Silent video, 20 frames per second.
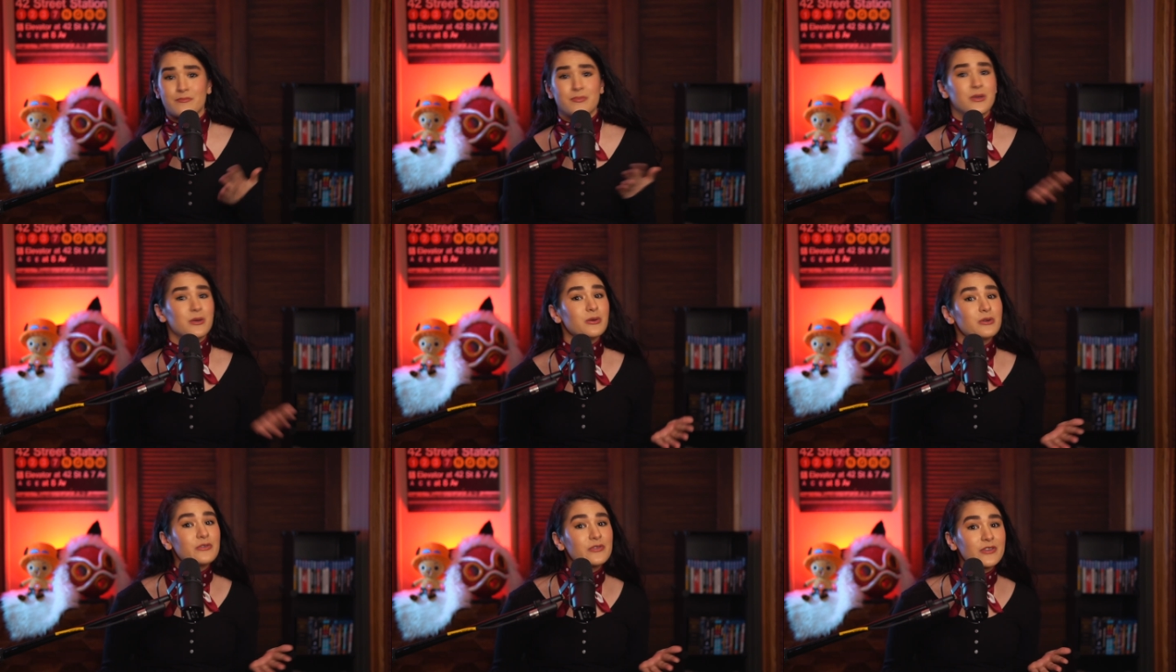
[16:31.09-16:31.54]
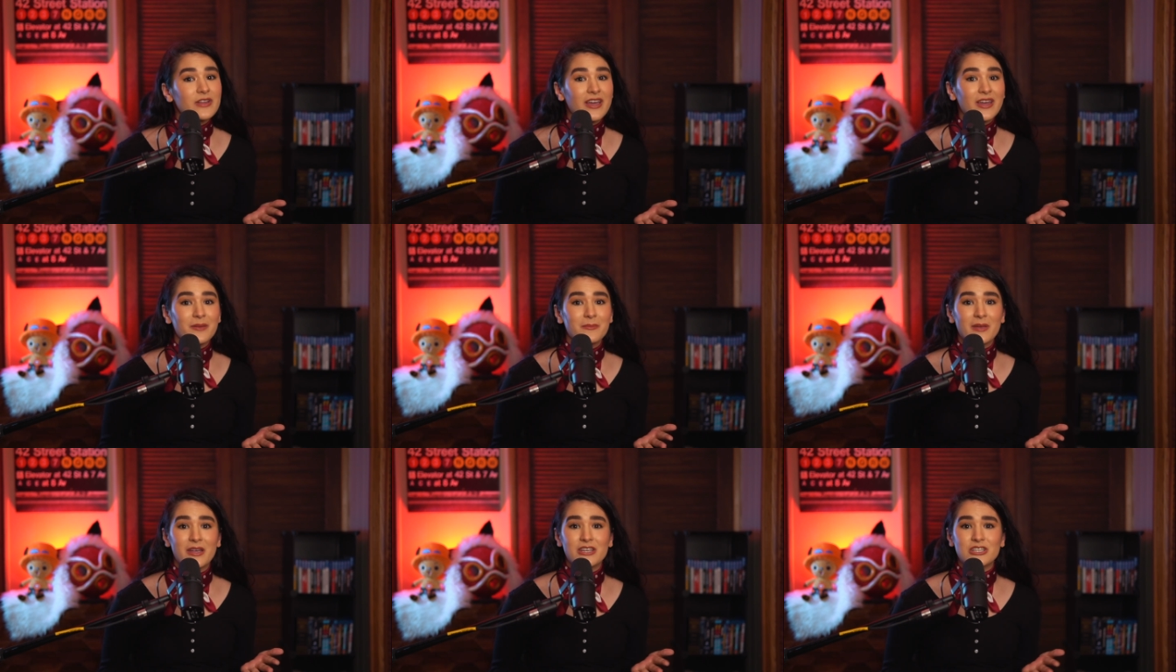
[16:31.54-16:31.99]
beautiful
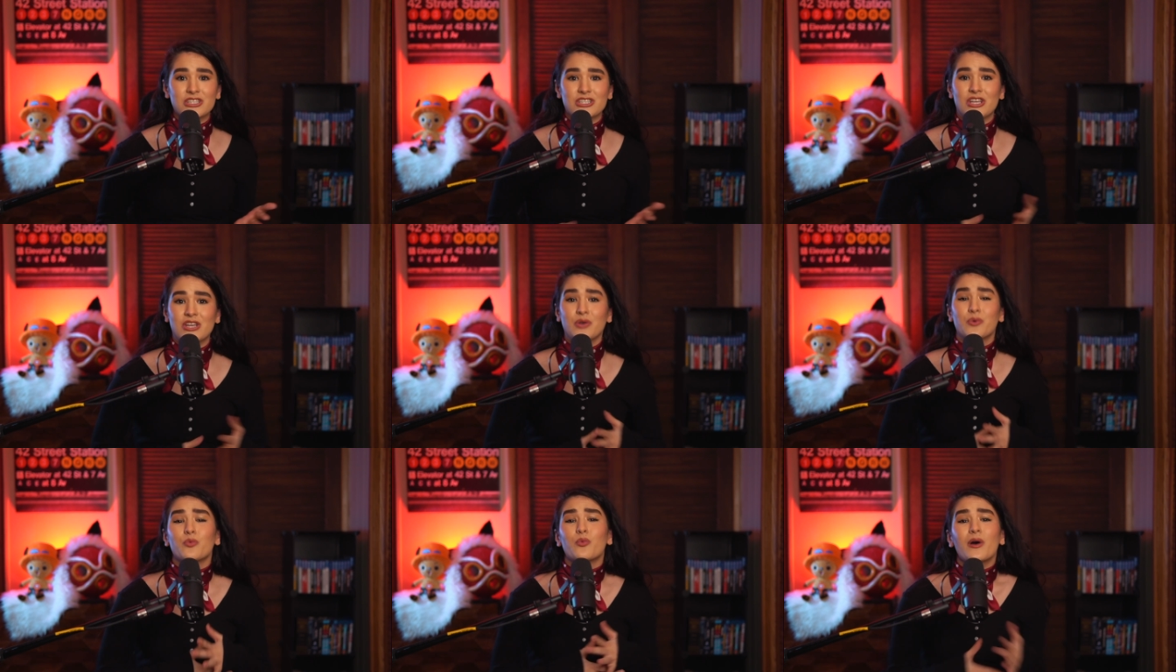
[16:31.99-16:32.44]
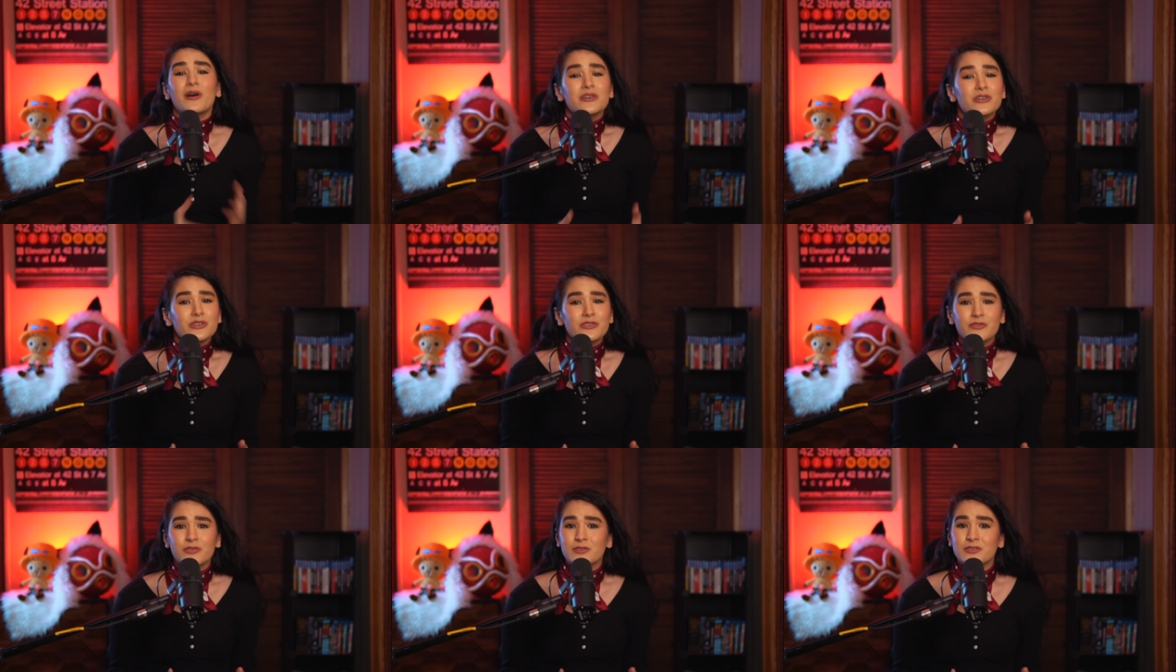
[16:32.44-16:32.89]
animation, a
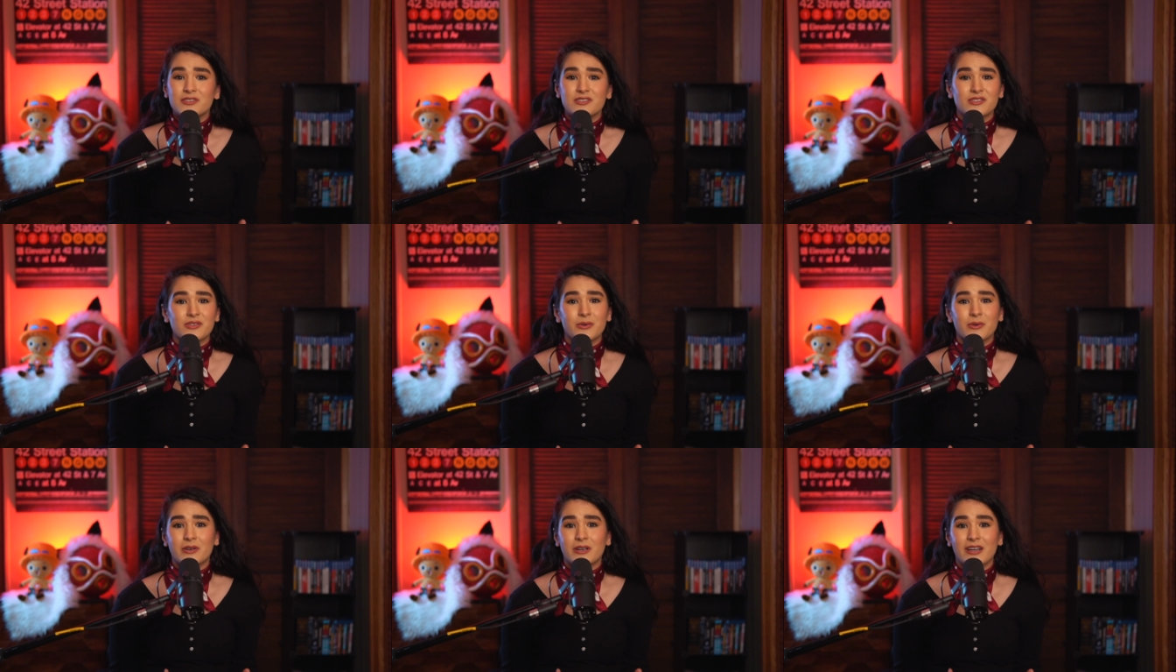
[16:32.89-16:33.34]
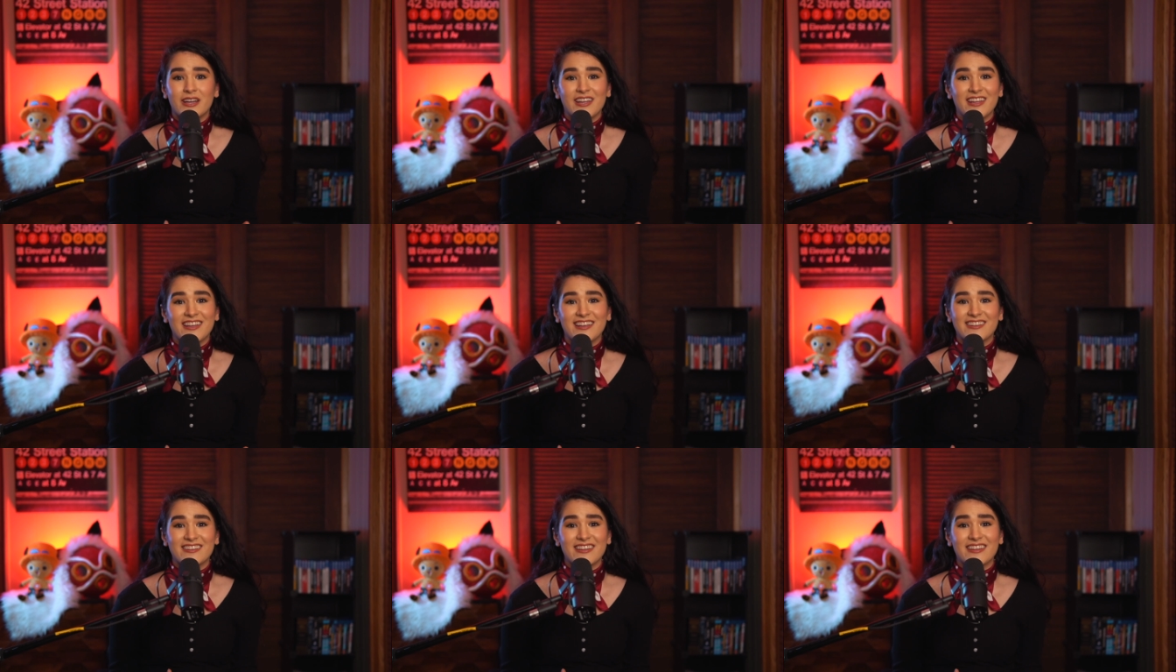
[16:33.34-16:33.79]
wonderful
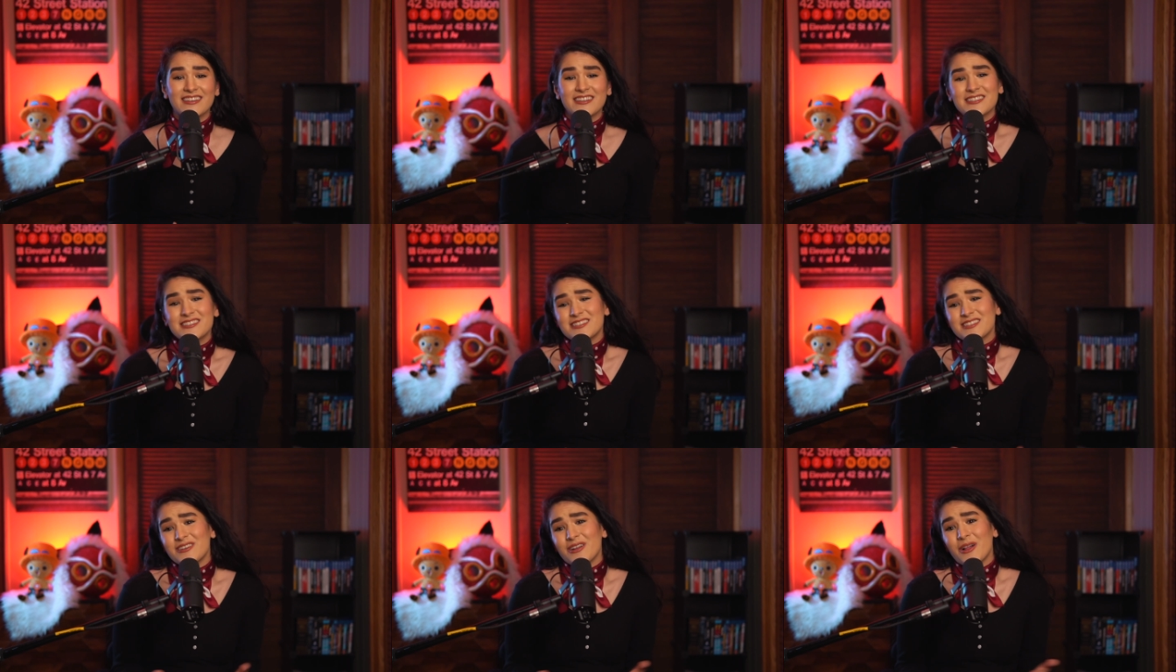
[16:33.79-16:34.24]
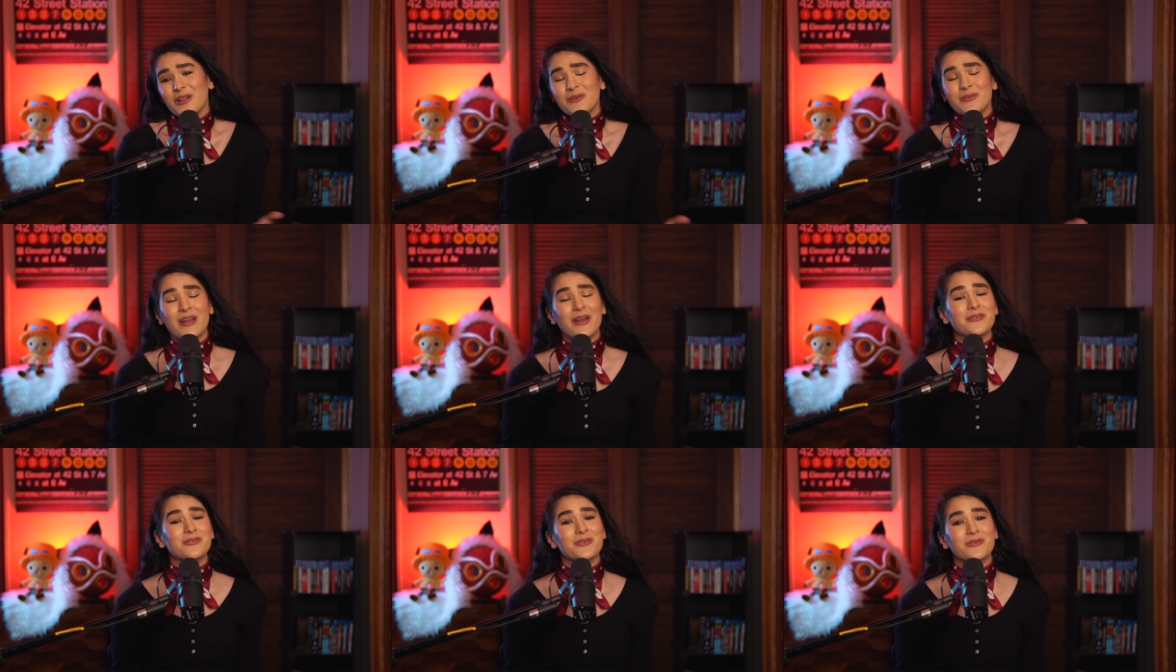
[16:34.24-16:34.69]
story, and it's an all
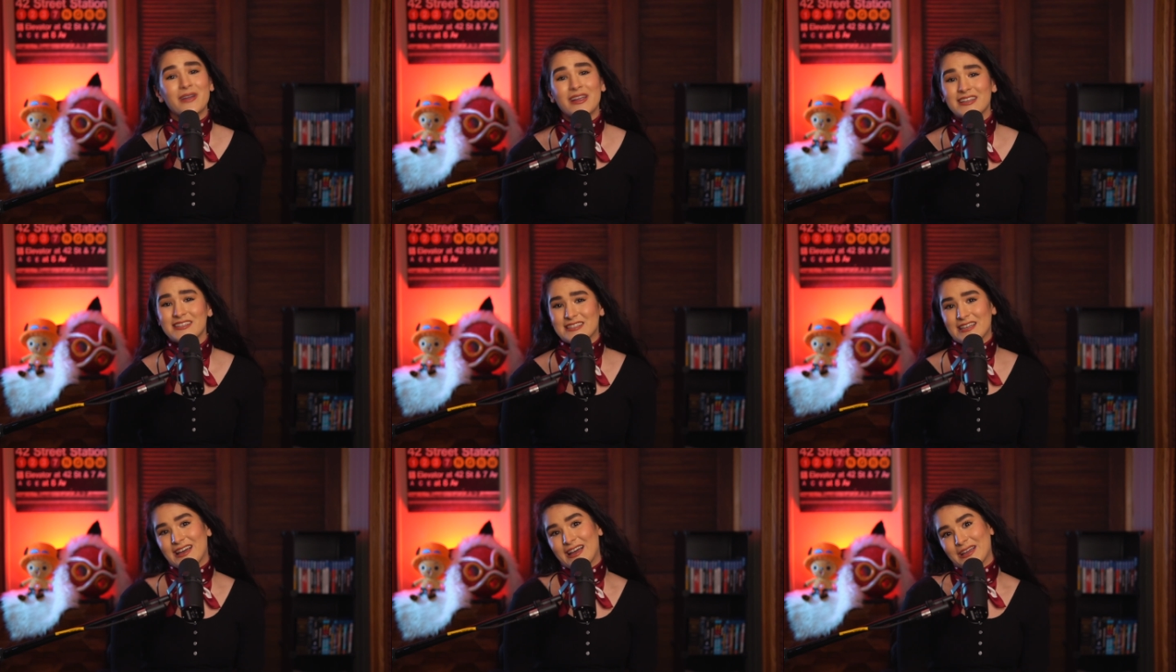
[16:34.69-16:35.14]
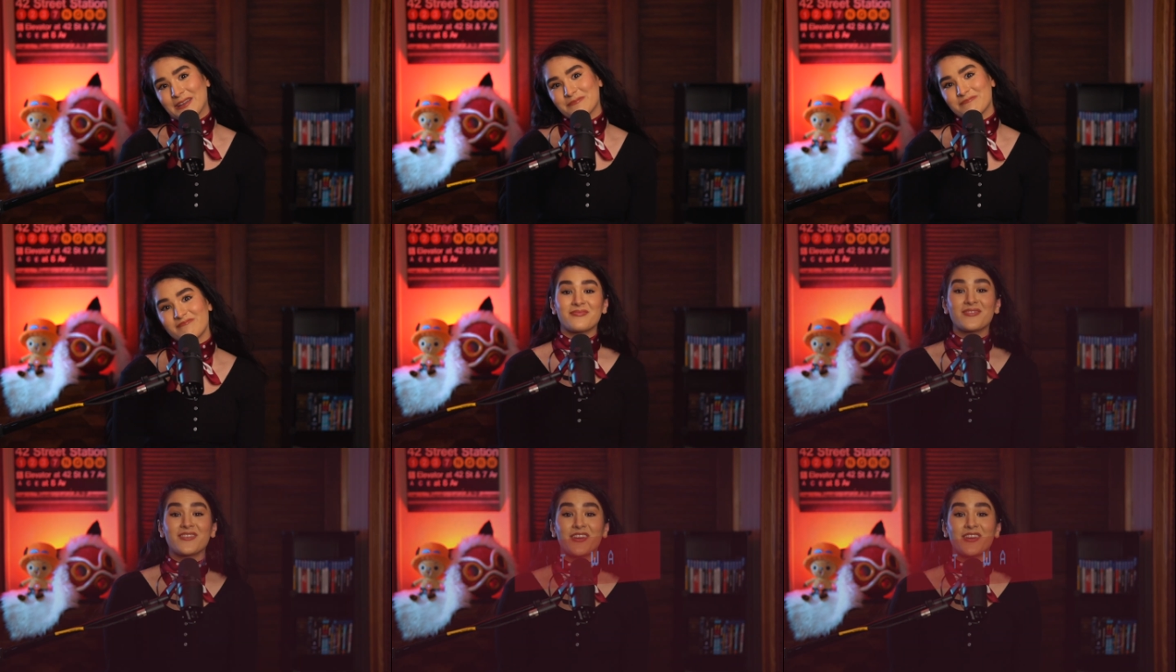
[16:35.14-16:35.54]
around great time.